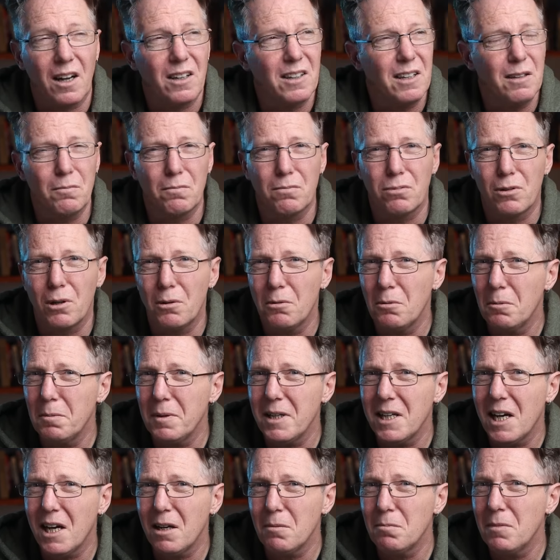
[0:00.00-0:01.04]
I think
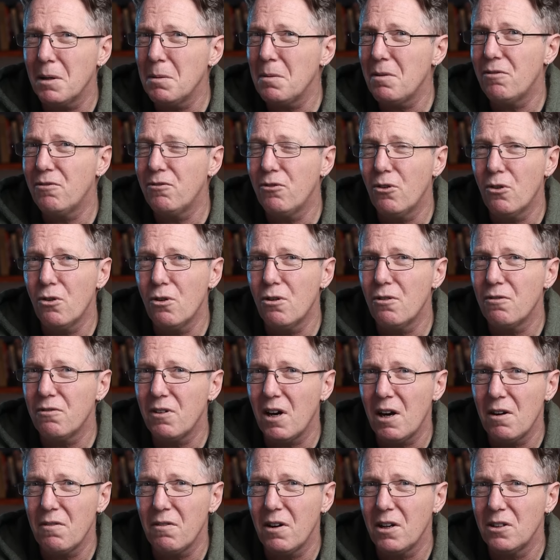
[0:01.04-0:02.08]
probably had maybe four,
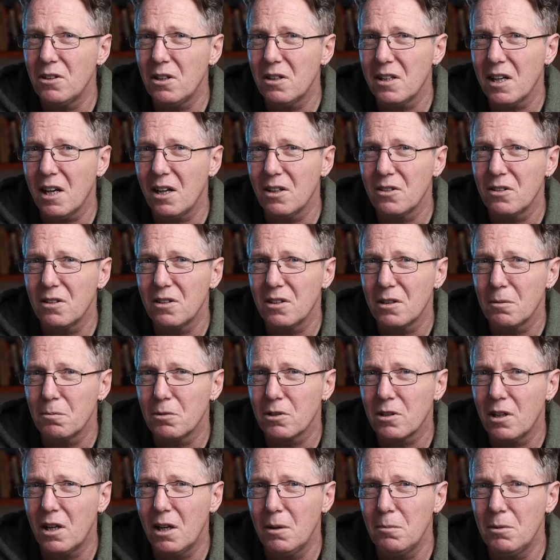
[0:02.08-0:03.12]
five hundred thousand
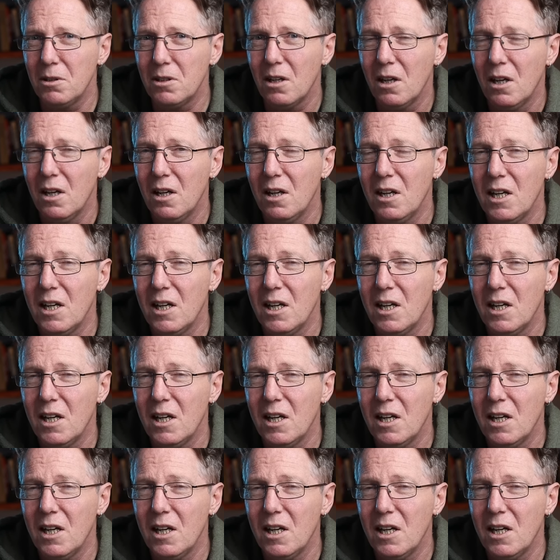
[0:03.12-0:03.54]
subscribers.